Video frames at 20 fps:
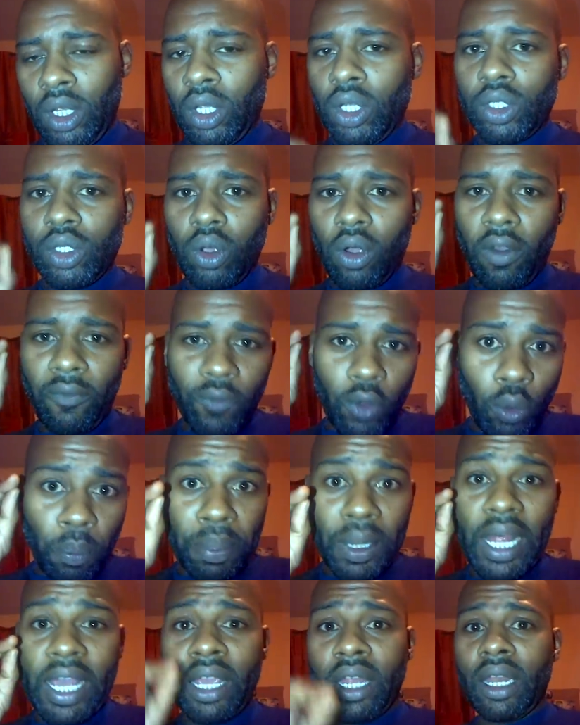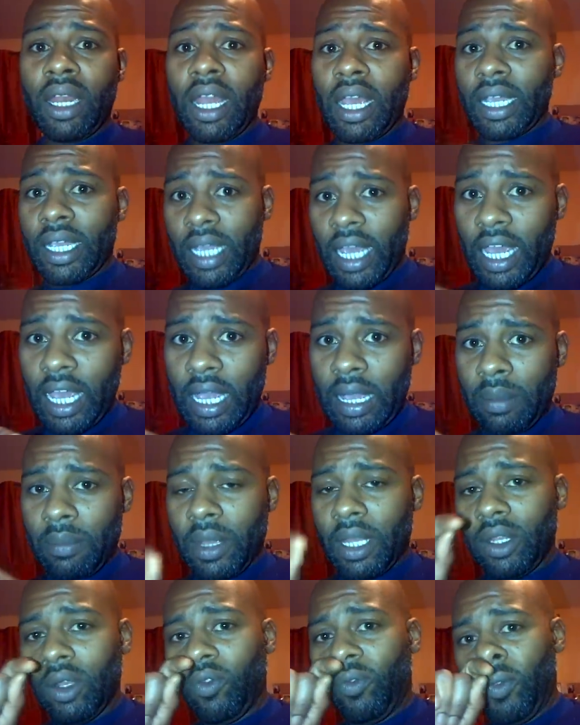So if you're playing their game
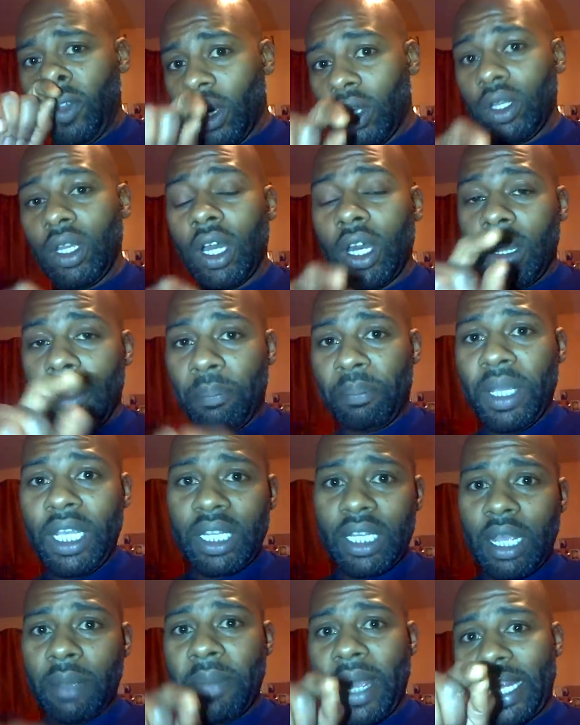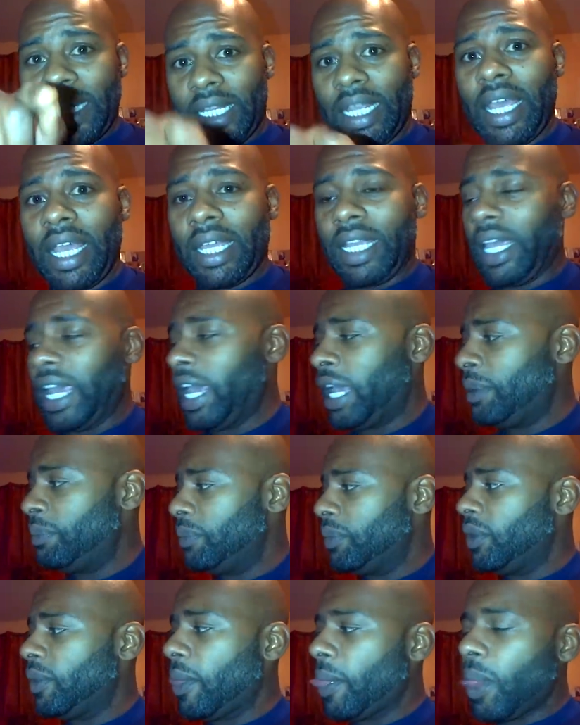and you feel you're going to beat them at their game,
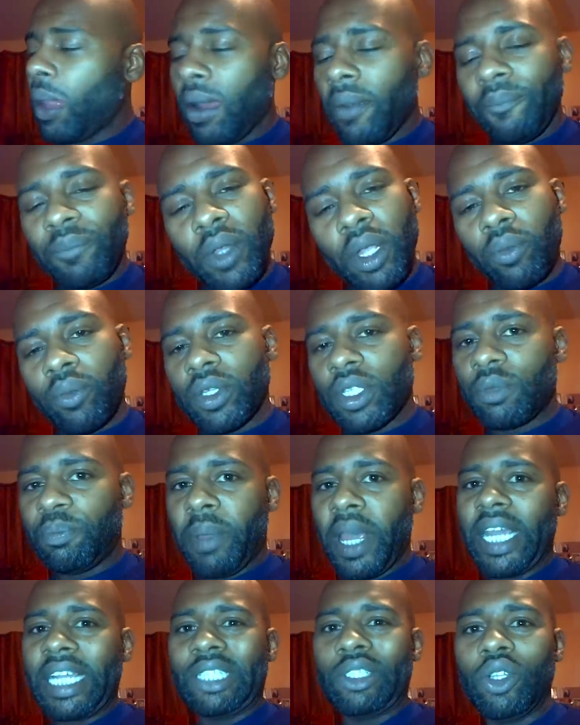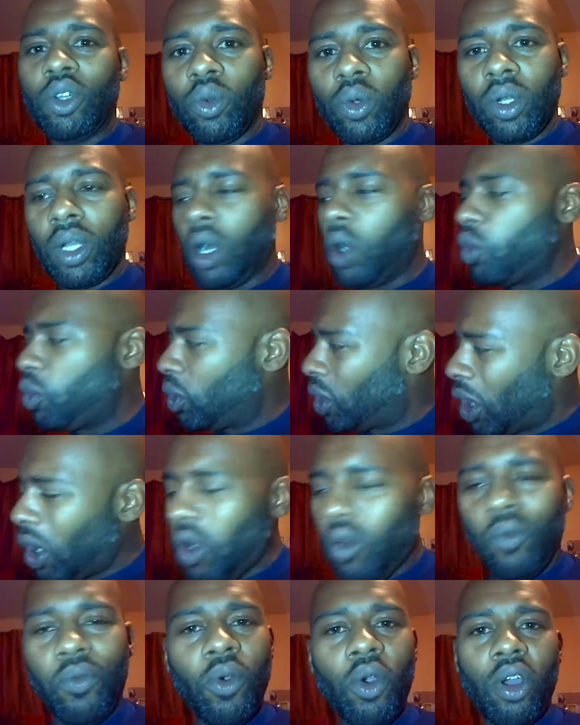then respect due.
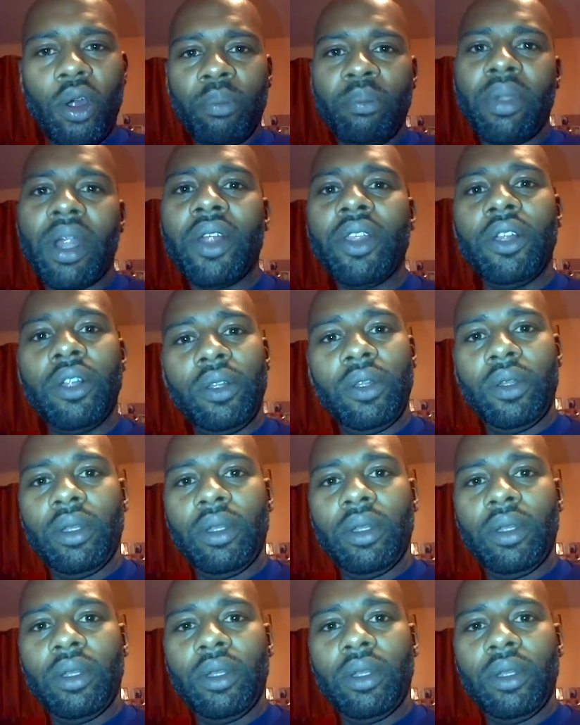Go for it, brother.